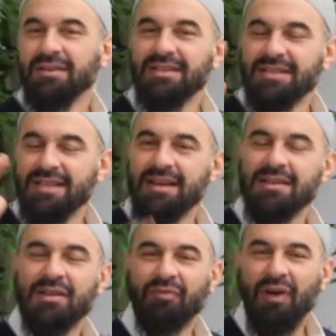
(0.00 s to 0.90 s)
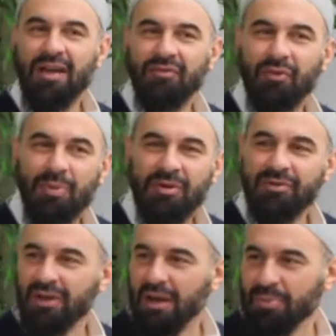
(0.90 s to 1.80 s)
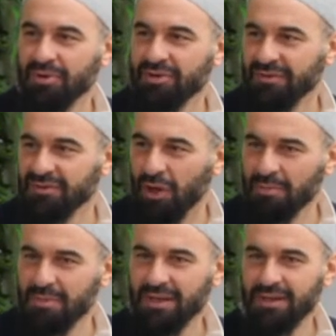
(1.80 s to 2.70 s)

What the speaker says: stayed in the fire for a period of time.